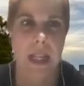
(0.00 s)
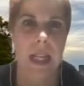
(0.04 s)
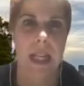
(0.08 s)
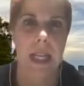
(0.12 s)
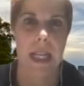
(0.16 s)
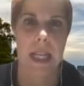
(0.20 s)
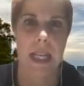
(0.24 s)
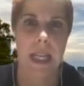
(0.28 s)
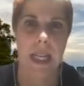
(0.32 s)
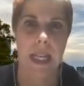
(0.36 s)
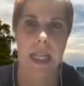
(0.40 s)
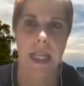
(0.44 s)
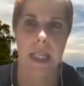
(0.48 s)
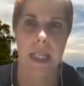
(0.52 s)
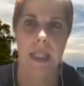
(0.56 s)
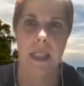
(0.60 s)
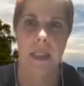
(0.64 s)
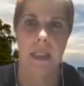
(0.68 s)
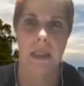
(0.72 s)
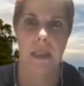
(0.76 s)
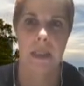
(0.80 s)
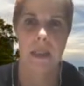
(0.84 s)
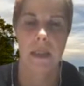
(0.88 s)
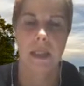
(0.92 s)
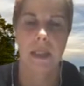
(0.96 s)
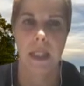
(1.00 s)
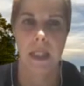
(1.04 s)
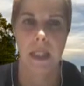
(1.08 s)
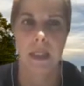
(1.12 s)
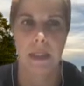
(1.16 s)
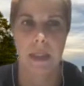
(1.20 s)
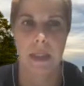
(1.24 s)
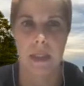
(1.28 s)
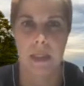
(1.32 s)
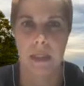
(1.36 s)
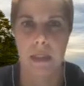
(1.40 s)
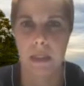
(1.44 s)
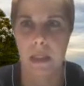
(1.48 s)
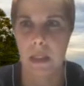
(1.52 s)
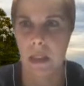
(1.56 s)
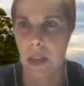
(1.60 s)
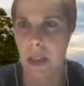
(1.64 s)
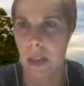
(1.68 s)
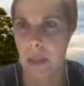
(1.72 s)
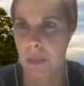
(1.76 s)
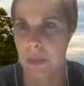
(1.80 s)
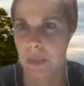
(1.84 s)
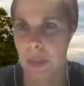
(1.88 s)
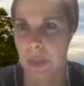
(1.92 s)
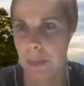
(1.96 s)
And they dealt a
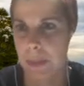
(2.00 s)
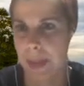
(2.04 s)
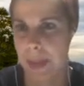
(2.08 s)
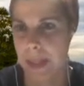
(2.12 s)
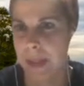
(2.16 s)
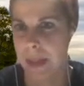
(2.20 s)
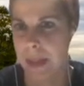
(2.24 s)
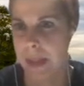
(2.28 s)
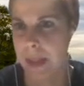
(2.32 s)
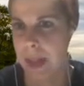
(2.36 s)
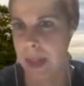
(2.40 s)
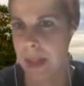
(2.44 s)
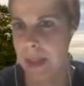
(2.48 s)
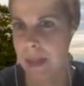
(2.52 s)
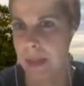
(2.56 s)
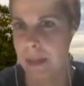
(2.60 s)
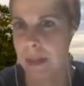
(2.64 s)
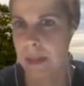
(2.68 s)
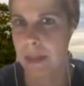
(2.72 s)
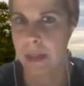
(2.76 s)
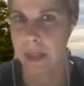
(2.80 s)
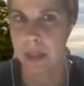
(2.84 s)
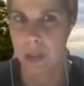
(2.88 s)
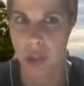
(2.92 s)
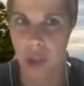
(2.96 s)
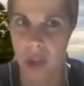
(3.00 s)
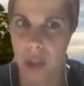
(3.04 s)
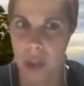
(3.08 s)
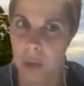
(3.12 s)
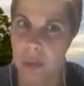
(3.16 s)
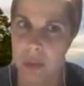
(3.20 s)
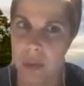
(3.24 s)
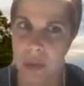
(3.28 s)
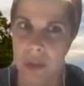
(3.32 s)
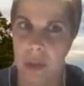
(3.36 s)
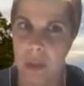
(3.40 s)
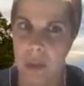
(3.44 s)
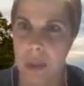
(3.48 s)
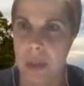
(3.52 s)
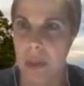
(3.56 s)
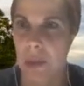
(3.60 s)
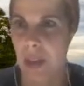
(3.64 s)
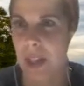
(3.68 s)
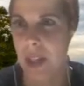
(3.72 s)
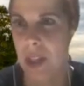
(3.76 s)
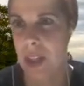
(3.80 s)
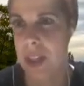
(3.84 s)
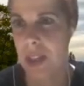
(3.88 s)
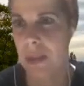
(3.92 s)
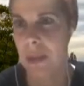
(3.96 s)
lot with mental health issues. So
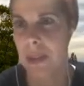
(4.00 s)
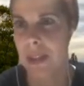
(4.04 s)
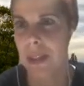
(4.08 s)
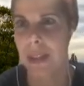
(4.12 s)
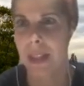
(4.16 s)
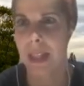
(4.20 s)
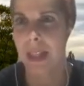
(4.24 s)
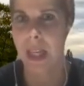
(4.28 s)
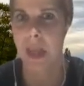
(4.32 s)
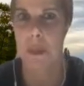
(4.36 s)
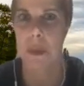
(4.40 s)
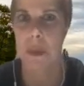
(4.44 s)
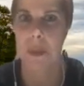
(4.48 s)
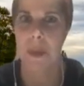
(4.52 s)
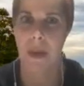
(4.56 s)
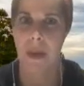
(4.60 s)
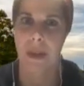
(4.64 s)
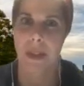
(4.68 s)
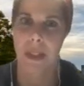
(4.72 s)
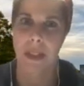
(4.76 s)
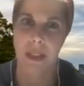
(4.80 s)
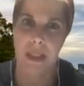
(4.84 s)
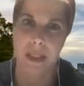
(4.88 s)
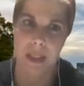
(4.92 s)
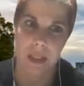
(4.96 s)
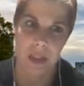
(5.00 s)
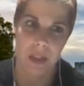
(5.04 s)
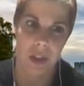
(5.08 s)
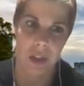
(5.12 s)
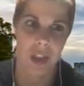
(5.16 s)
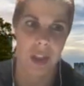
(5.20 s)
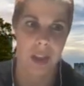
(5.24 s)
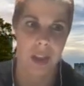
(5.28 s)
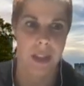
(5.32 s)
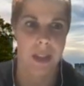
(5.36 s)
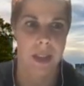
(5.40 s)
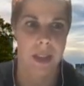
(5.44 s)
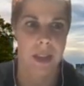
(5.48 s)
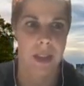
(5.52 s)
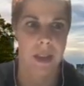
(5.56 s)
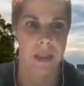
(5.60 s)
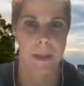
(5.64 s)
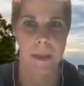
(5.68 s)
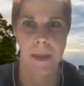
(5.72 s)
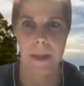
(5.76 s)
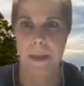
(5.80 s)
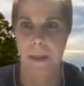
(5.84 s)
Acrasia was a game about addiction.